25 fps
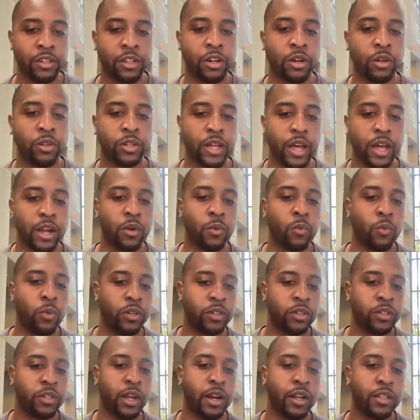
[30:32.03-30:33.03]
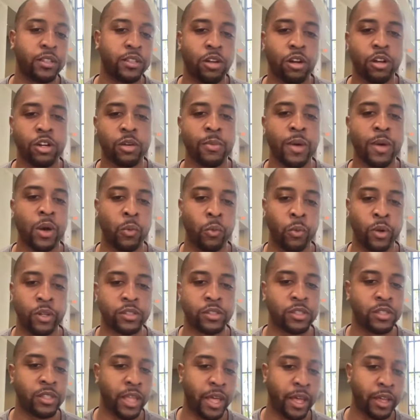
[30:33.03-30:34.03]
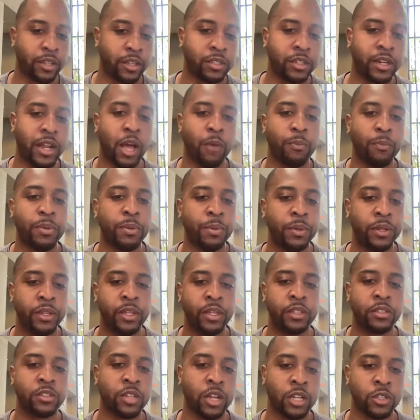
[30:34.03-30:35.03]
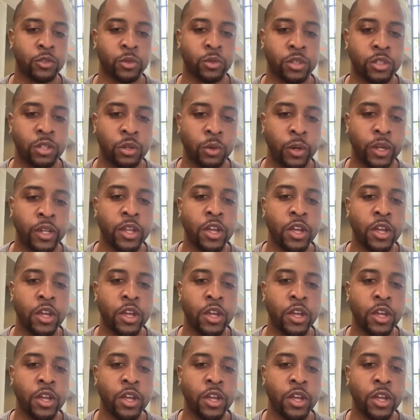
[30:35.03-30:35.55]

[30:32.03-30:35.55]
You know, kind of what kind of talk about what's next and how people can get in touch with you.